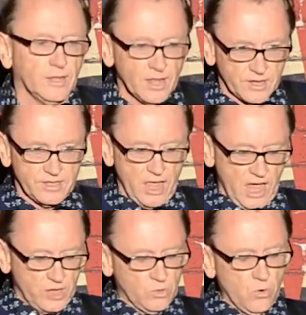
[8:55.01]
because
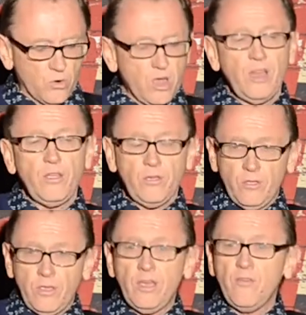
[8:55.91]
Nigel got
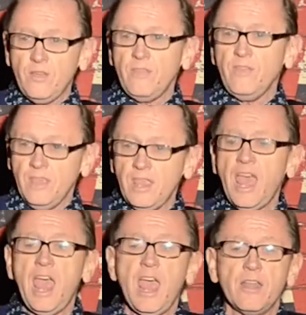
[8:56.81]
her in the
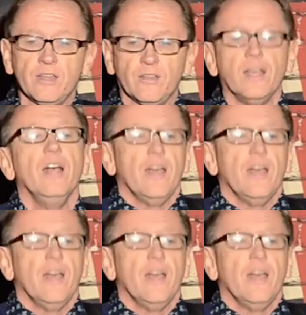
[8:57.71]
end.